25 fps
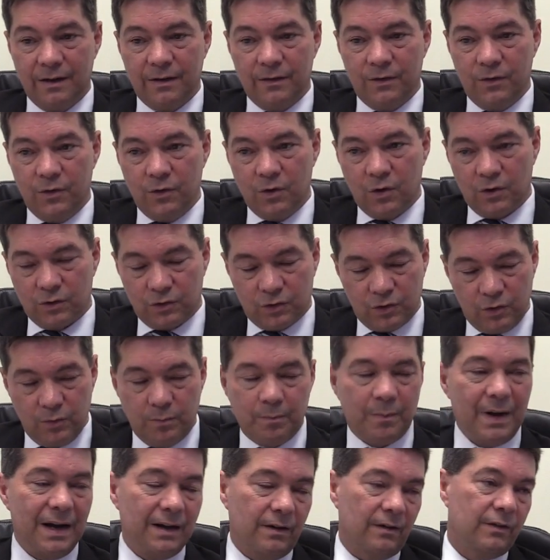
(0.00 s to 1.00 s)
not to
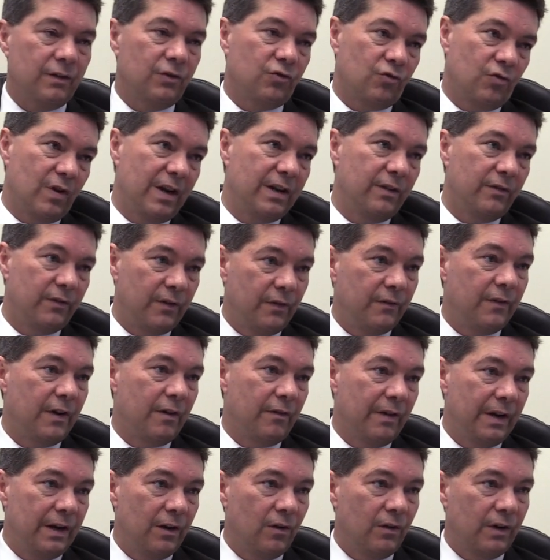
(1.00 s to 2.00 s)
buck the trend for
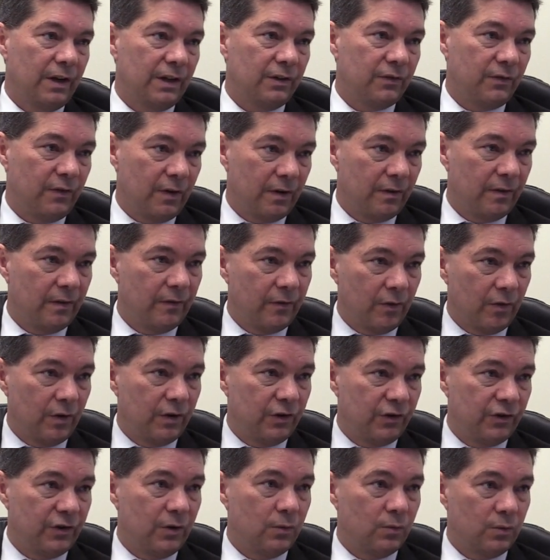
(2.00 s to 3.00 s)
very long. It's very, very
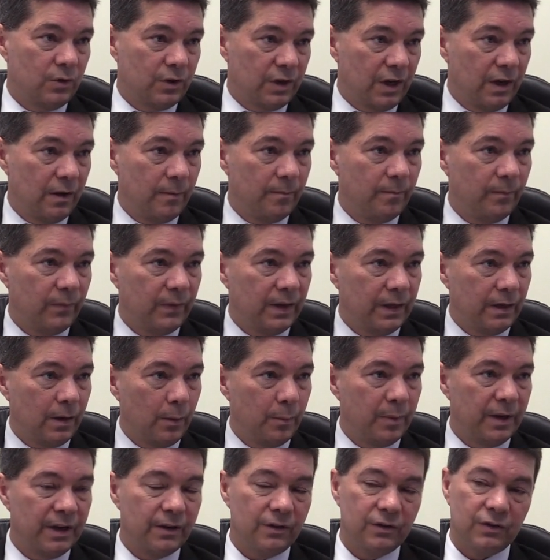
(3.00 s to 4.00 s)
short term, you know,
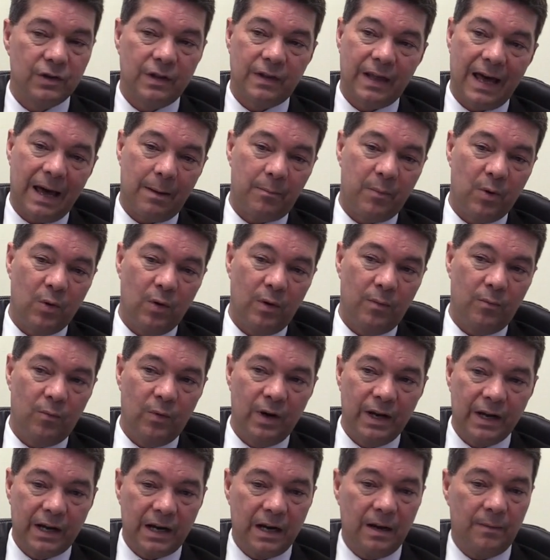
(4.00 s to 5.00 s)
because at that point
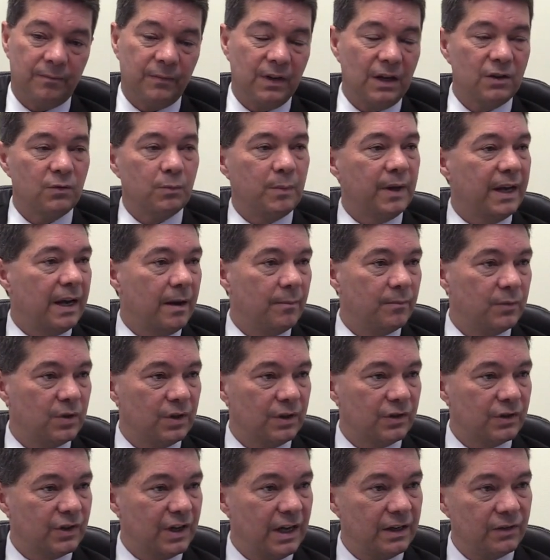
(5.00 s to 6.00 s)
when a club does become
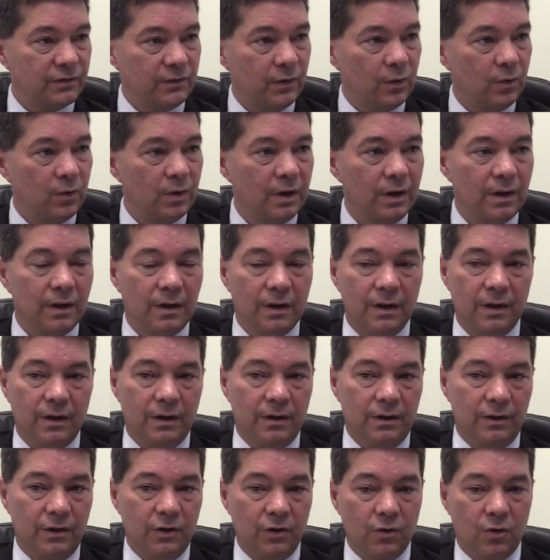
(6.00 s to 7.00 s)
successful,
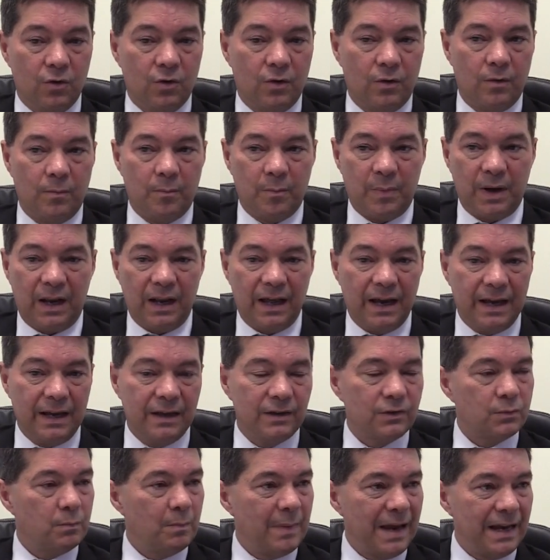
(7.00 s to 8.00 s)
your
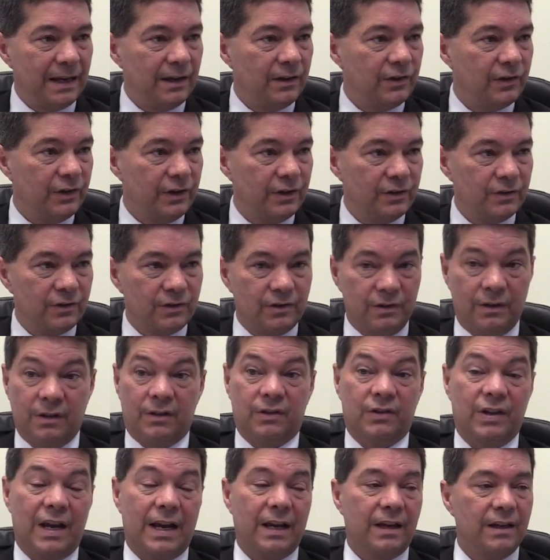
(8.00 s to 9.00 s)
players, managers,
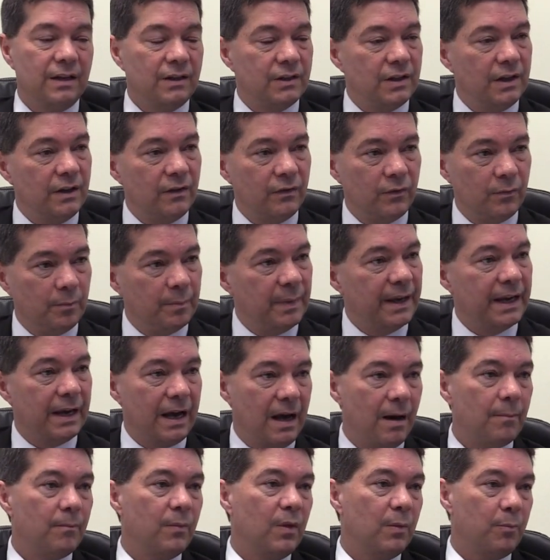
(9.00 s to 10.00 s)
executive
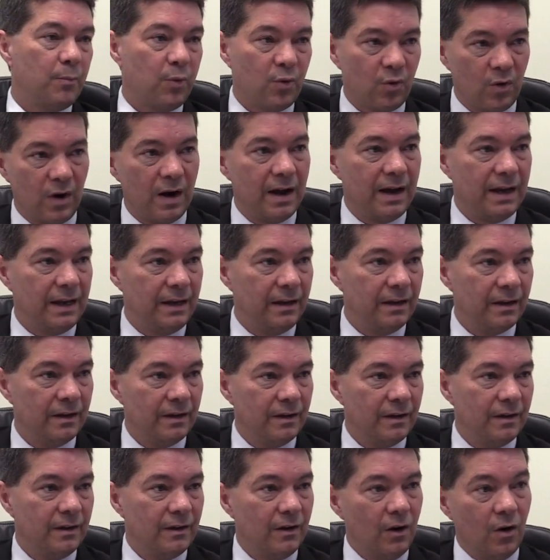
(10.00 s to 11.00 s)
become the prey
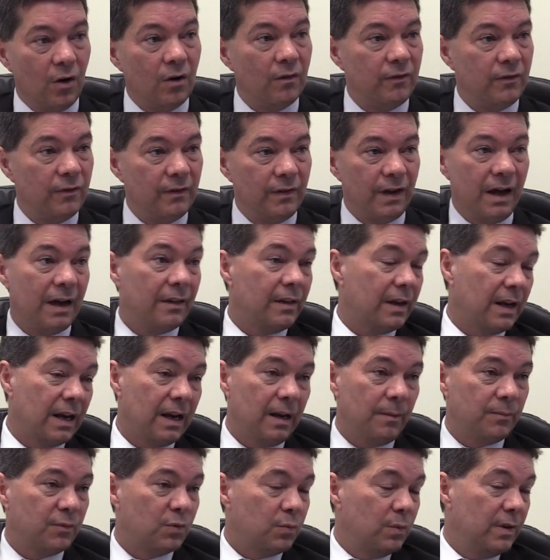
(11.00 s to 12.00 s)
of other
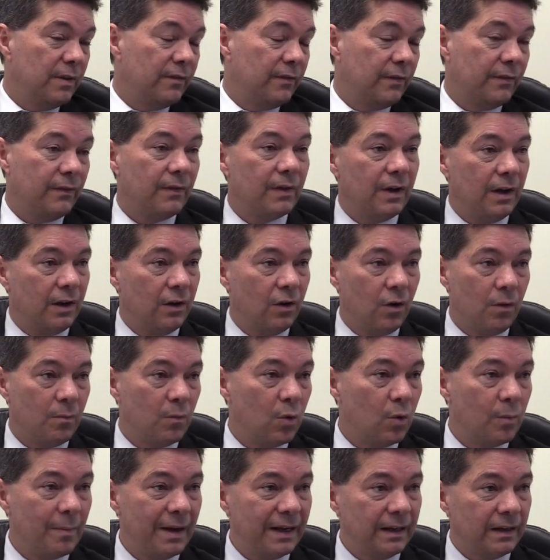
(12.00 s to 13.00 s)
clubs with a lot
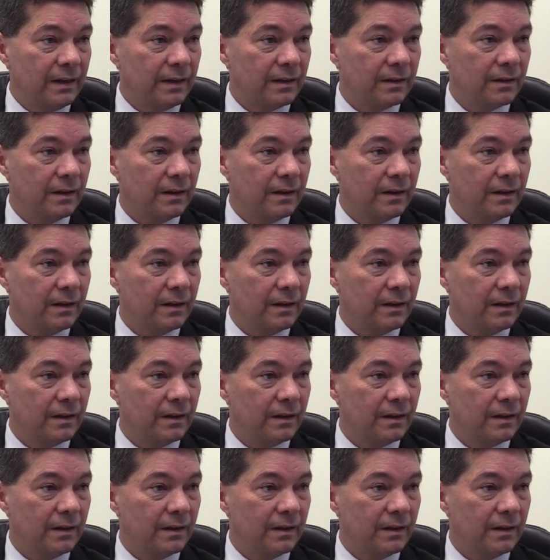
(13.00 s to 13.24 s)
more money.